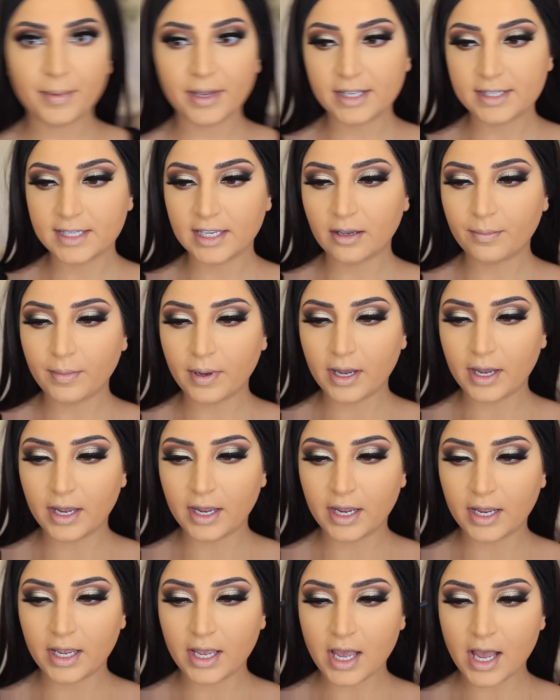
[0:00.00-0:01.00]
I'm going to take
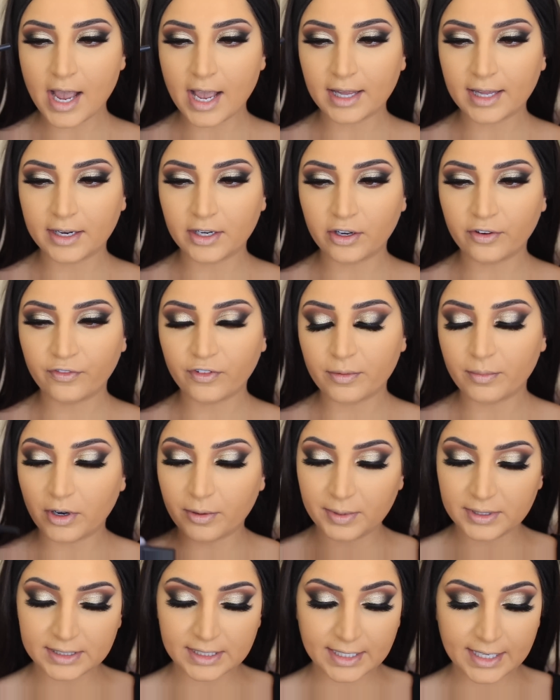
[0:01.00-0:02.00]
my eyeliner from
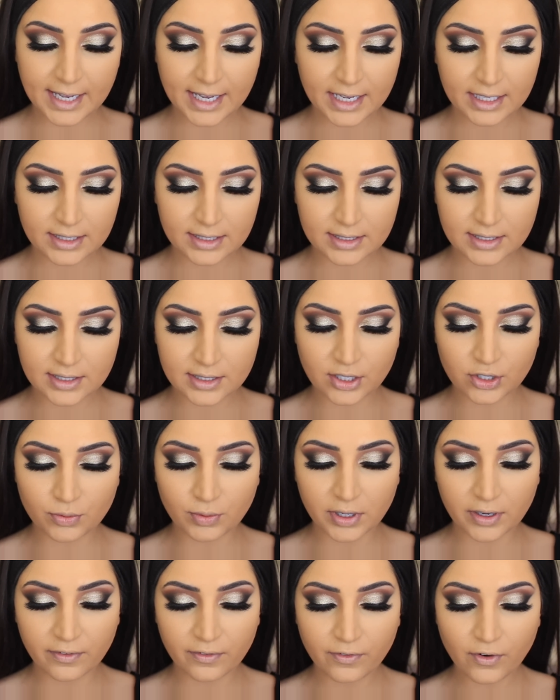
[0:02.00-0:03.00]
Urban Decay. This is the
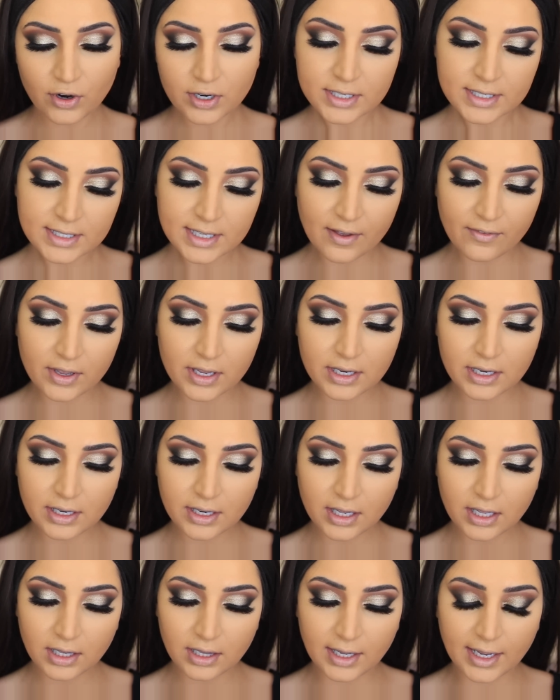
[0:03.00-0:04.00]

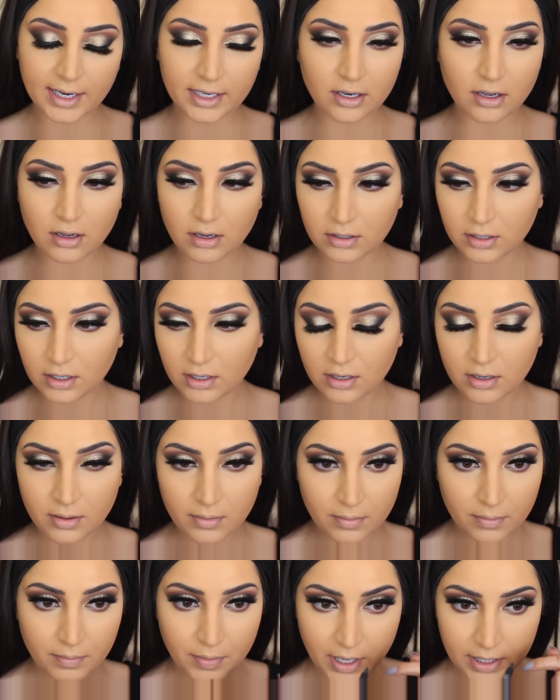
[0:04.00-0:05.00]
24/7 Glide On
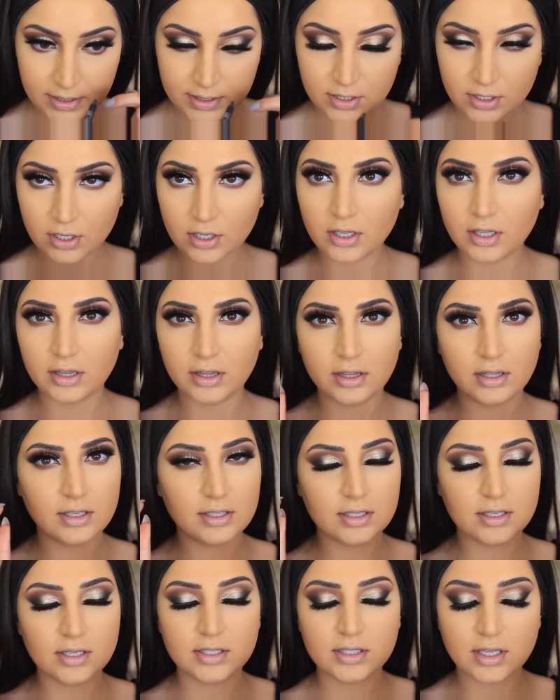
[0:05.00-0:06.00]
pencil, and
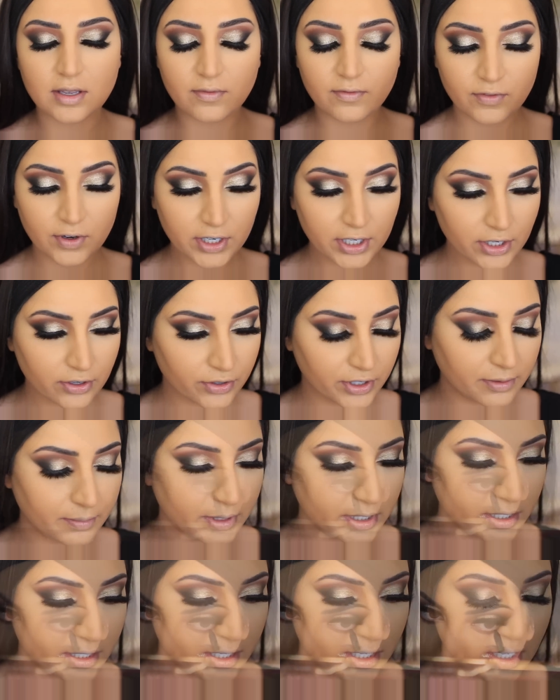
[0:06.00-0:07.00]
this is very
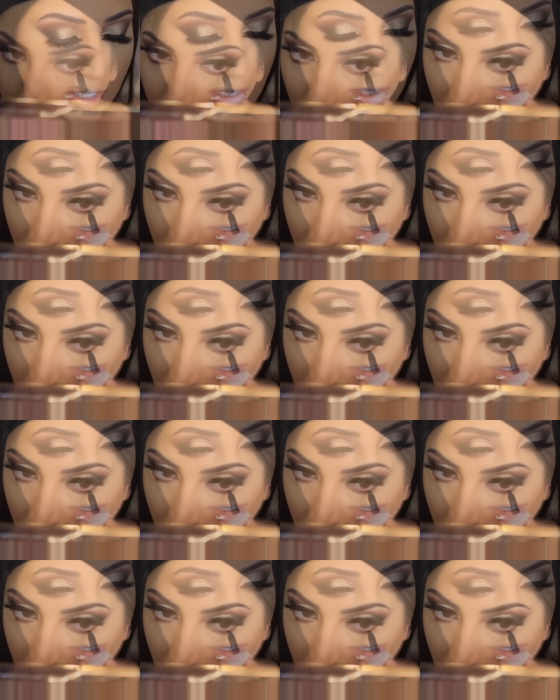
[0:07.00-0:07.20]
creamy.